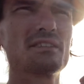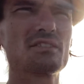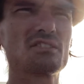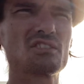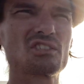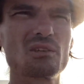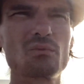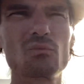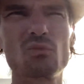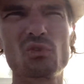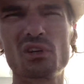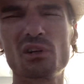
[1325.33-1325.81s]

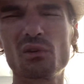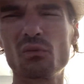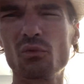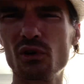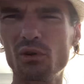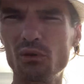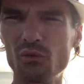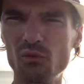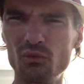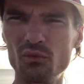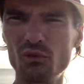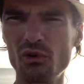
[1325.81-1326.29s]
somewhere where
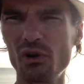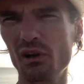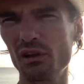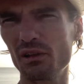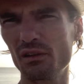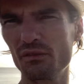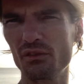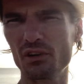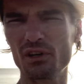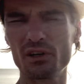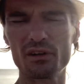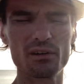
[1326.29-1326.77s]
all
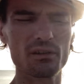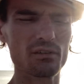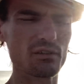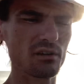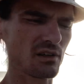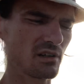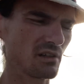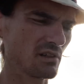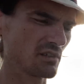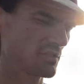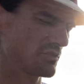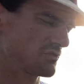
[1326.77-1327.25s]
of our
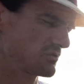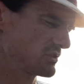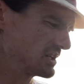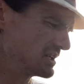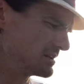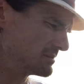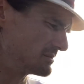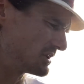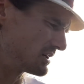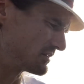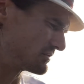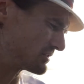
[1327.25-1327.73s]
uh,
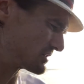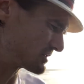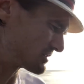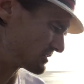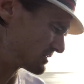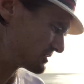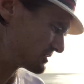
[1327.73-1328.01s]
freedom lovers are